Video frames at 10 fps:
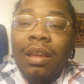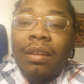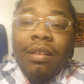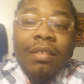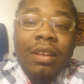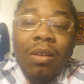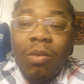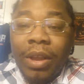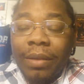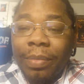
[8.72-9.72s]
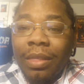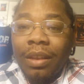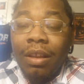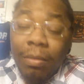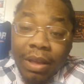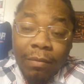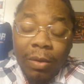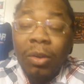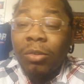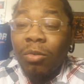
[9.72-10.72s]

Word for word: Nisekoi. They're gonna be a very